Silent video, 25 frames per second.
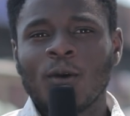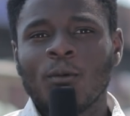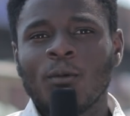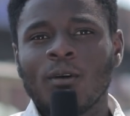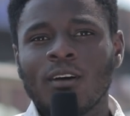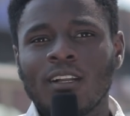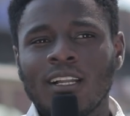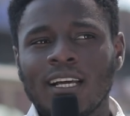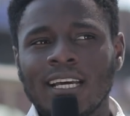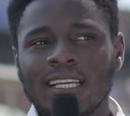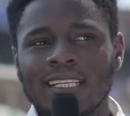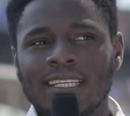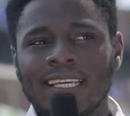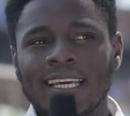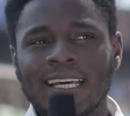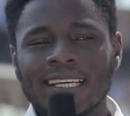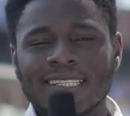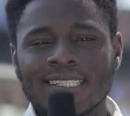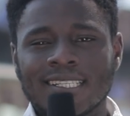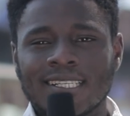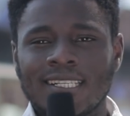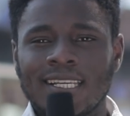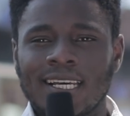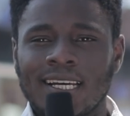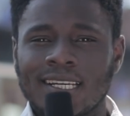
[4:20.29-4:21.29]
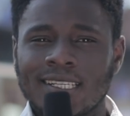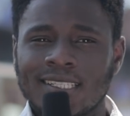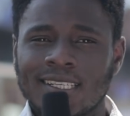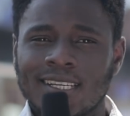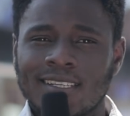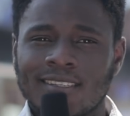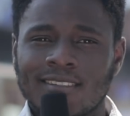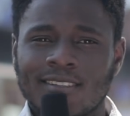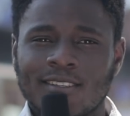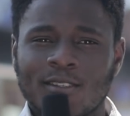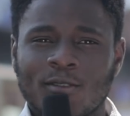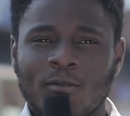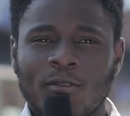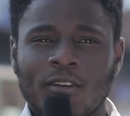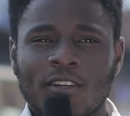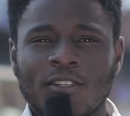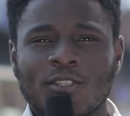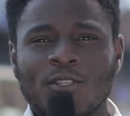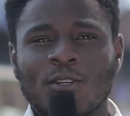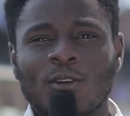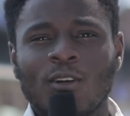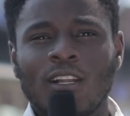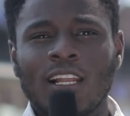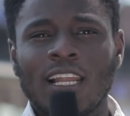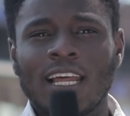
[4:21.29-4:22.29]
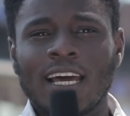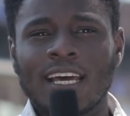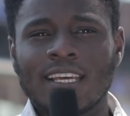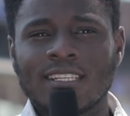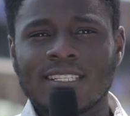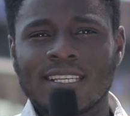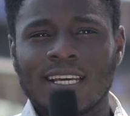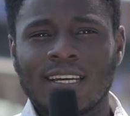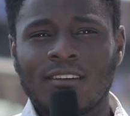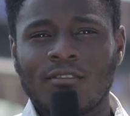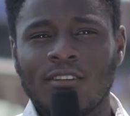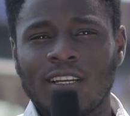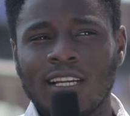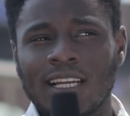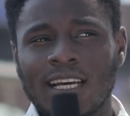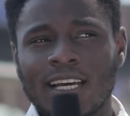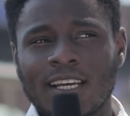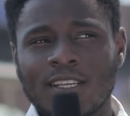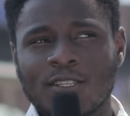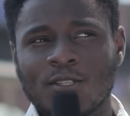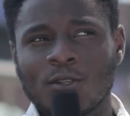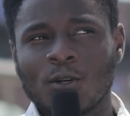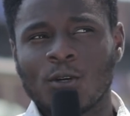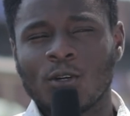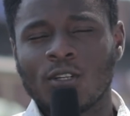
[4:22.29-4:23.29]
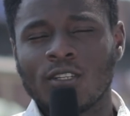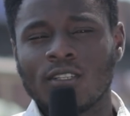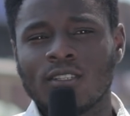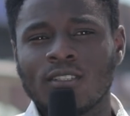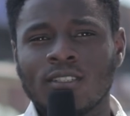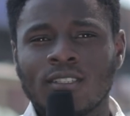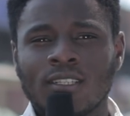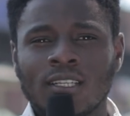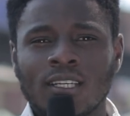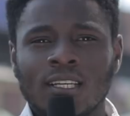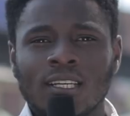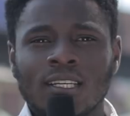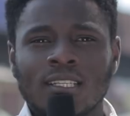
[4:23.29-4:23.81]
Well, I guess the answer to this question lies and relies on